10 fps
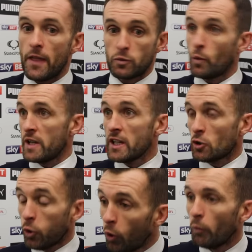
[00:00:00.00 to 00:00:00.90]
That's what we need
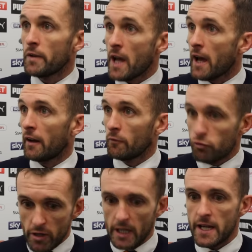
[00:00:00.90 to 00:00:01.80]
at home, yeah,
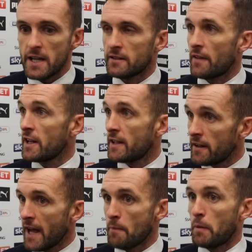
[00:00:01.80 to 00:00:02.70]
really is, and they
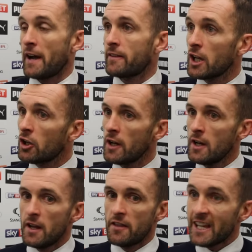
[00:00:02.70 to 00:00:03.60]
did that. But I think
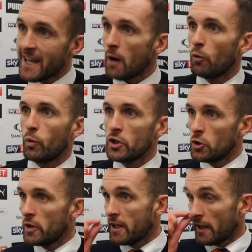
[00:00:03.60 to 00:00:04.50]
they get what we're
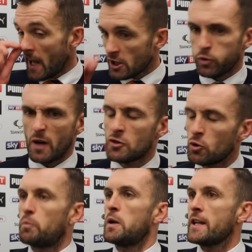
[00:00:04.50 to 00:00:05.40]
doing, and that's what I'm
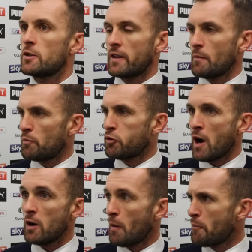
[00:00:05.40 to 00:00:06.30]
so pleased with. I'm
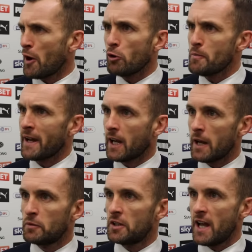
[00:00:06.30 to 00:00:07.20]
proud of my
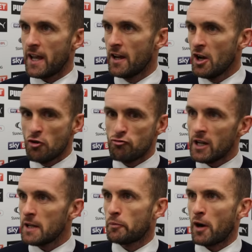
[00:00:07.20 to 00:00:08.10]
club today,
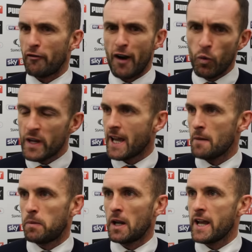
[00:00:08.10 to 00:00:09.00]
really proud of how we
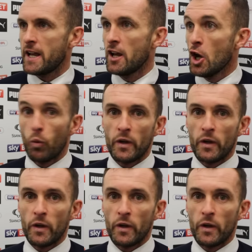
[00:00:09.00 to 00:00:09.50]
kept playing.